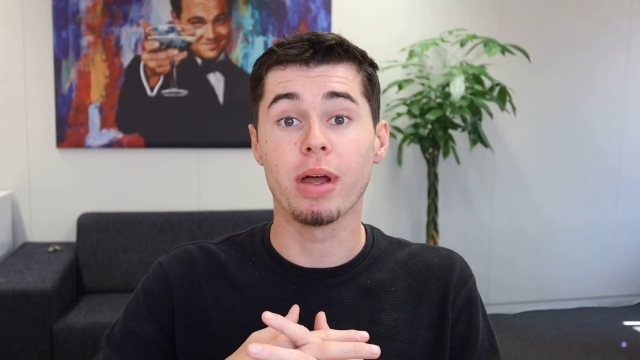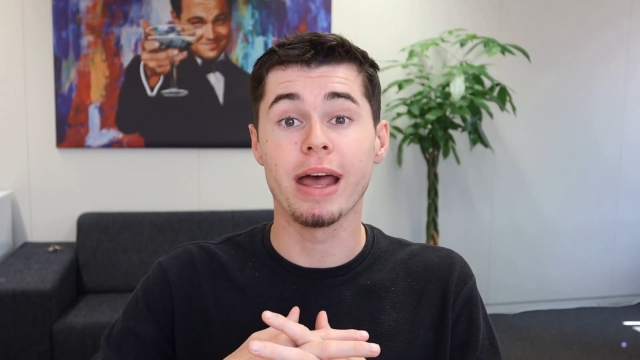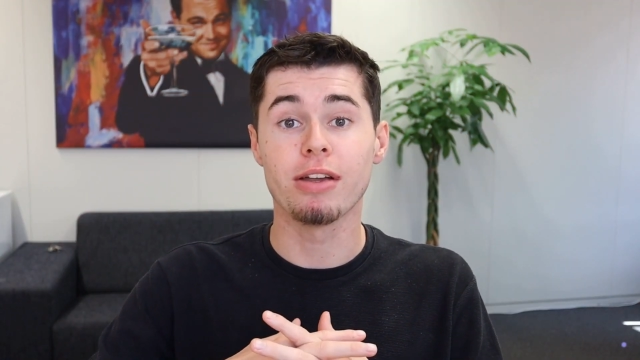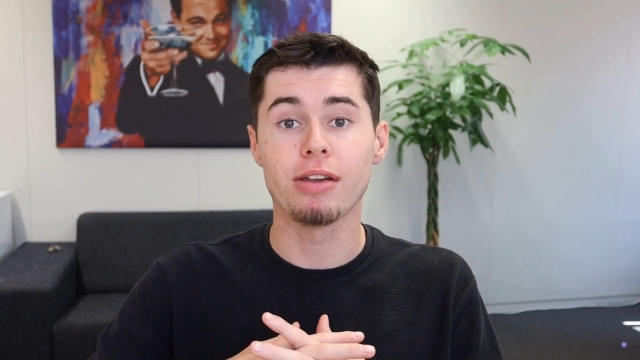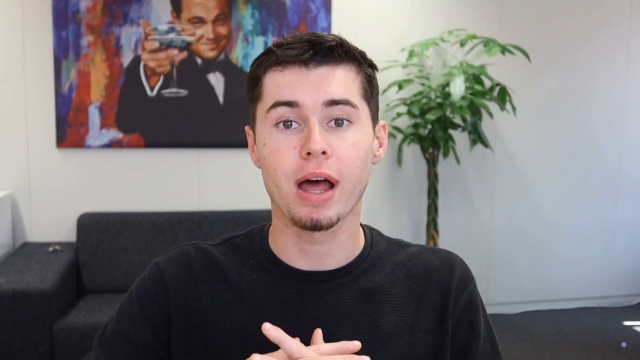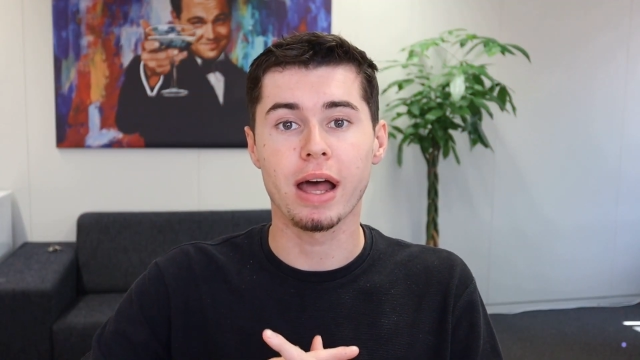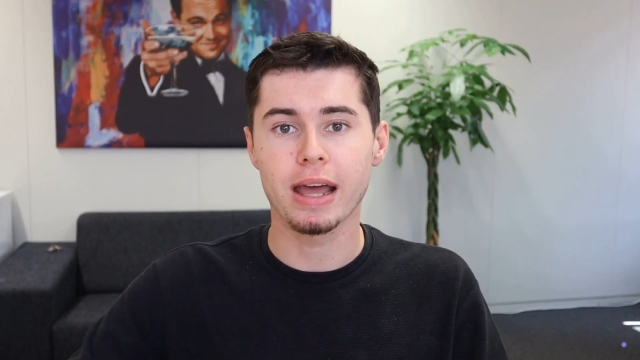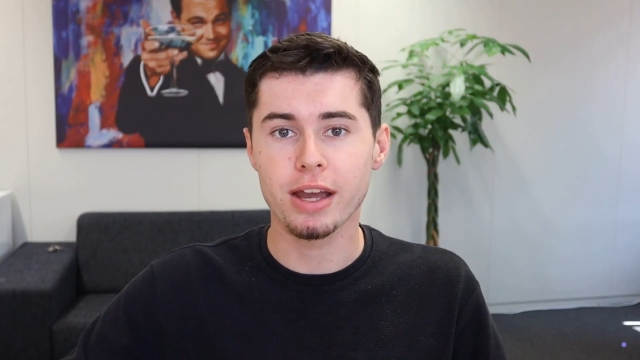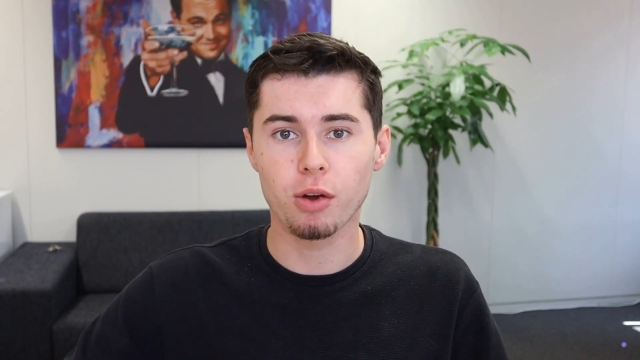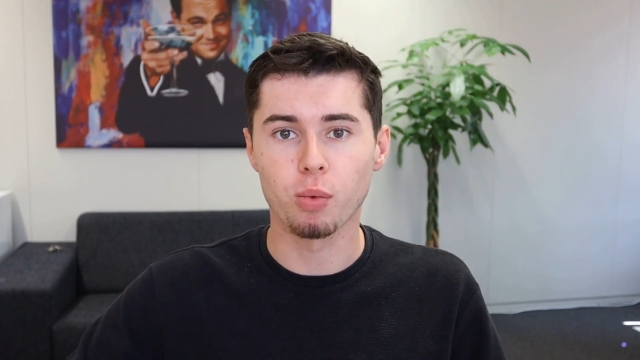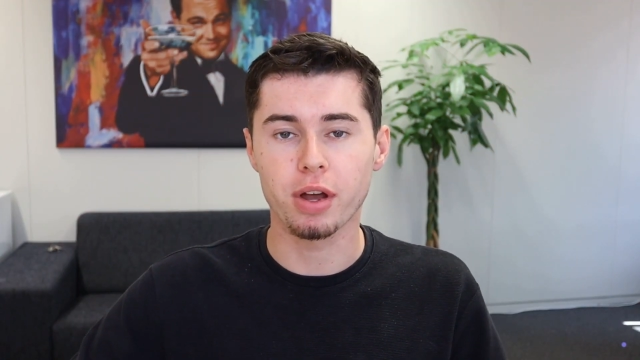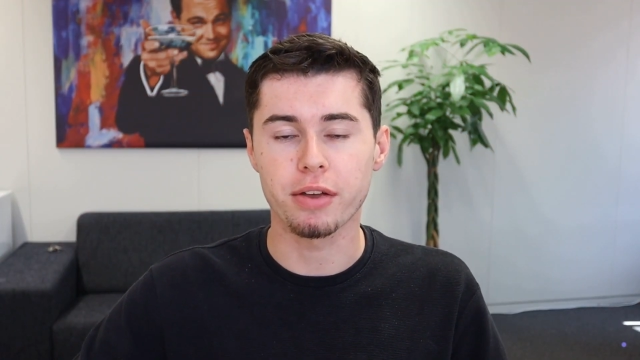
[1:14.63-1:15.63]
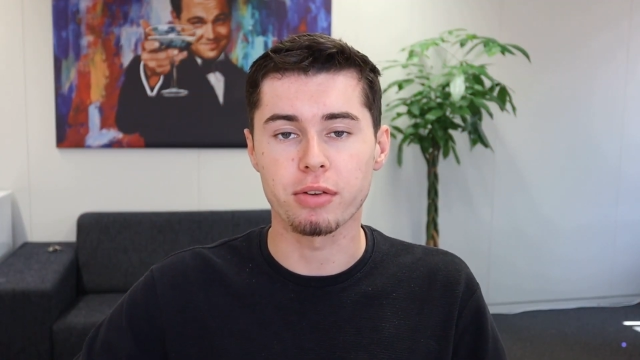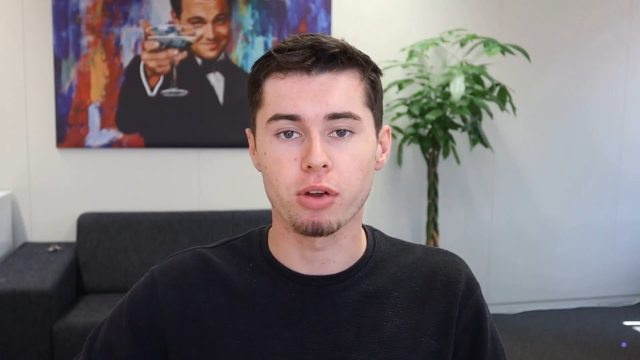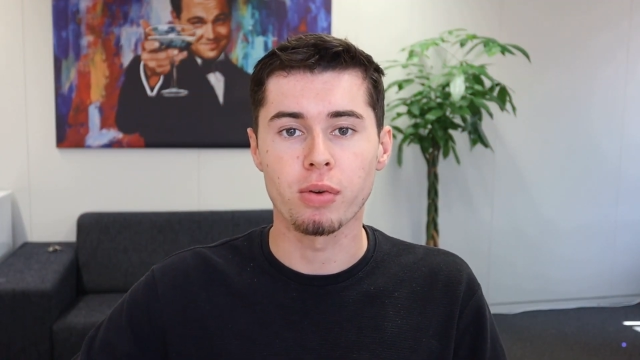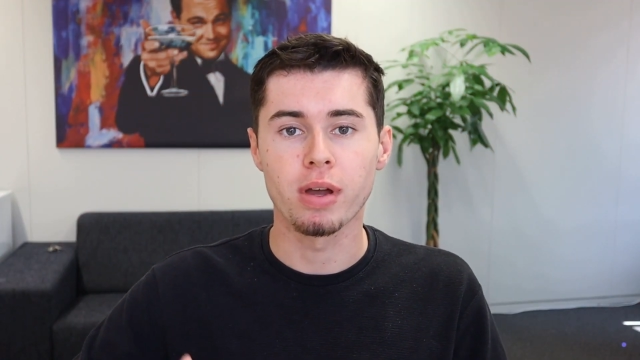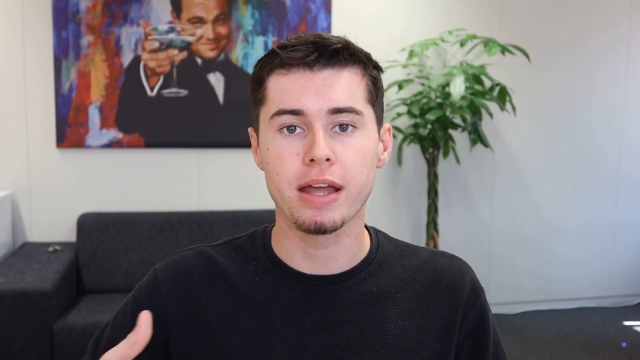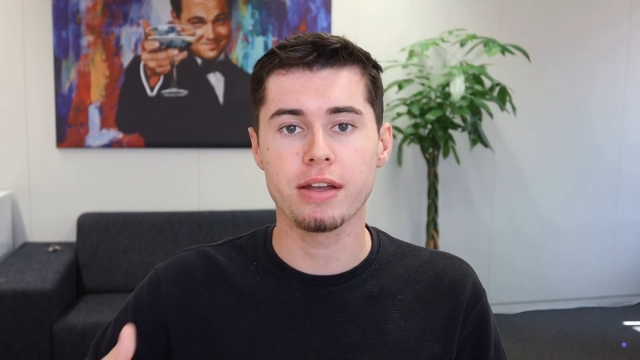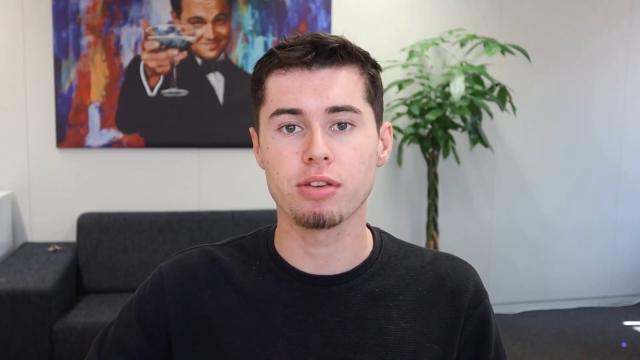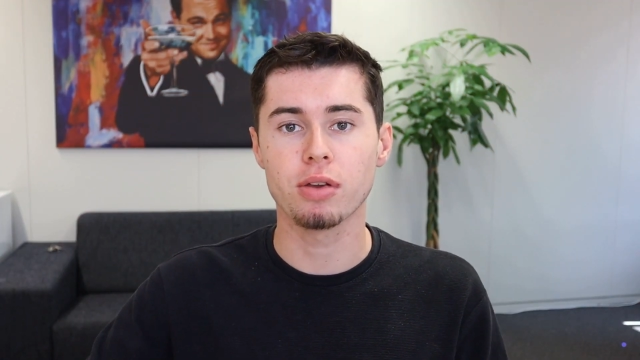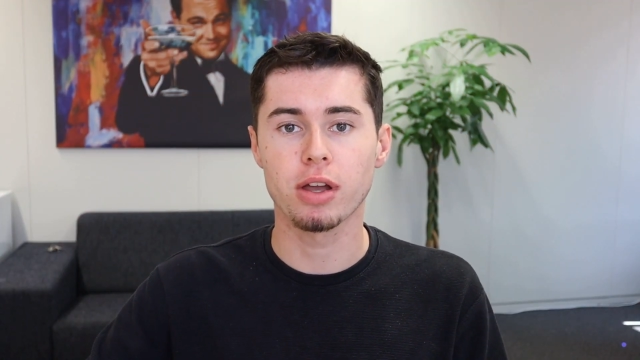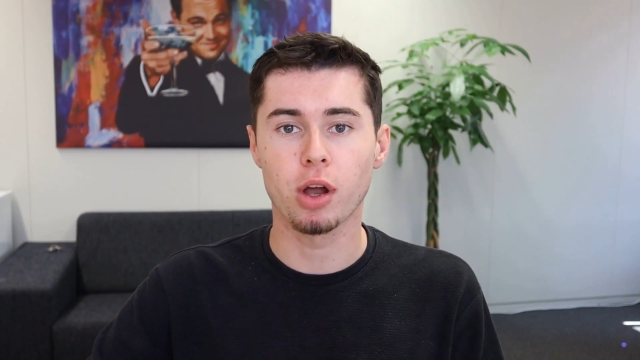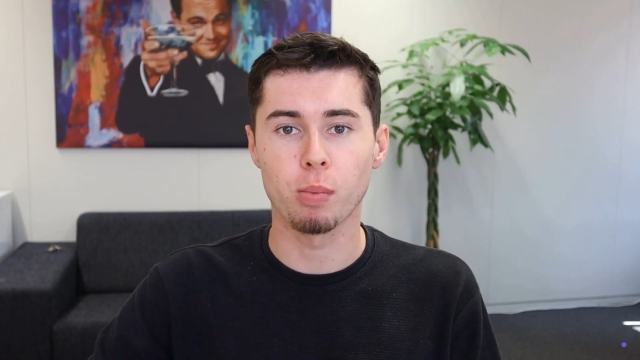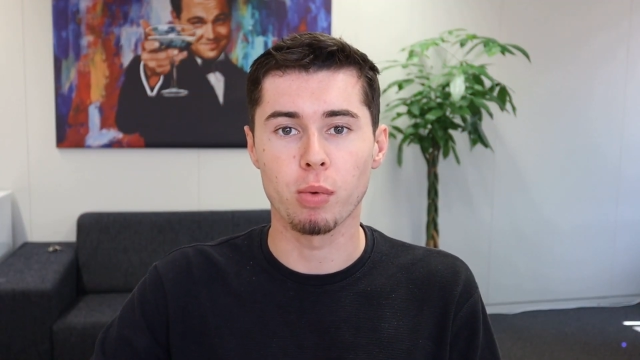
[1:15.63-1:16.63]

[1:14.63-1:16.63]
and exciting with Create Studio